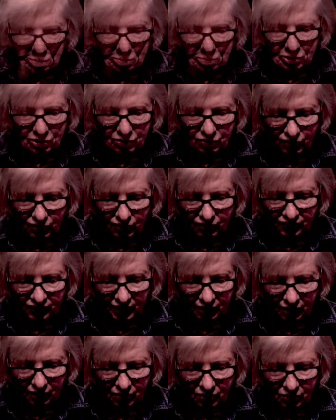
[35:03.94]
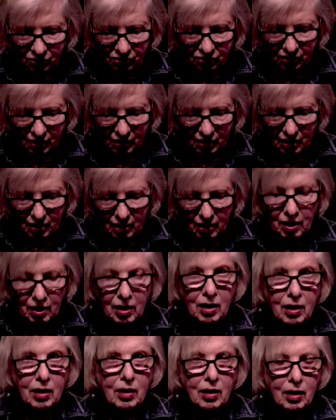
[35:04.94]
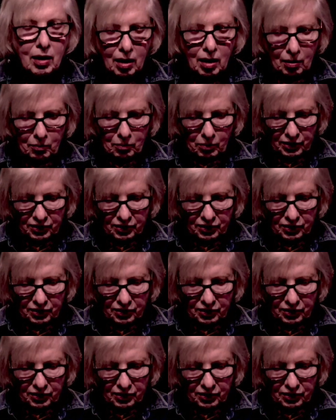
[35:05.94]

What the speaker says: of her fingers. But